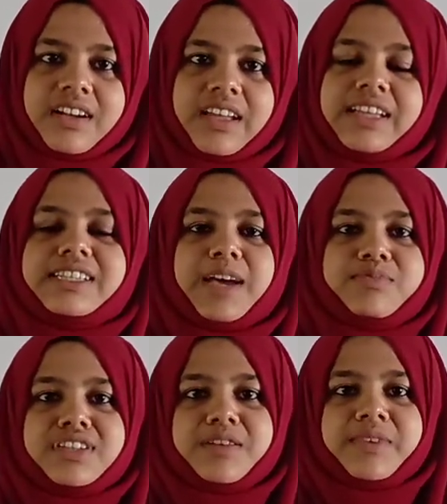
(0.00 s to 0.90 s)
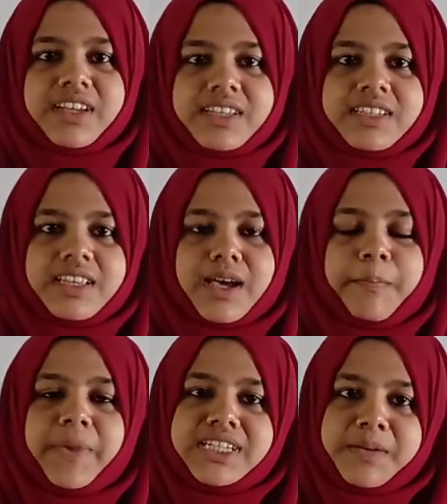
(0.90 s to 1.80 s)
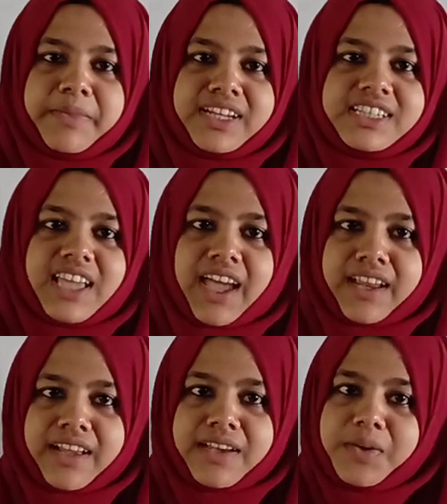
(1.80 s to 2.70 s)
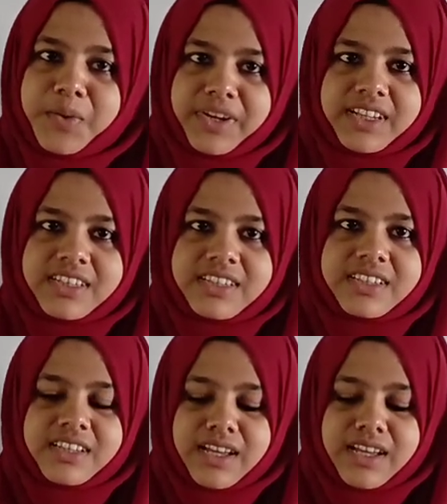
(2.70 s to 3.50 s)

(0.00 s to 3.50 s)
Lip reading: The chapter name is Measurements and Units.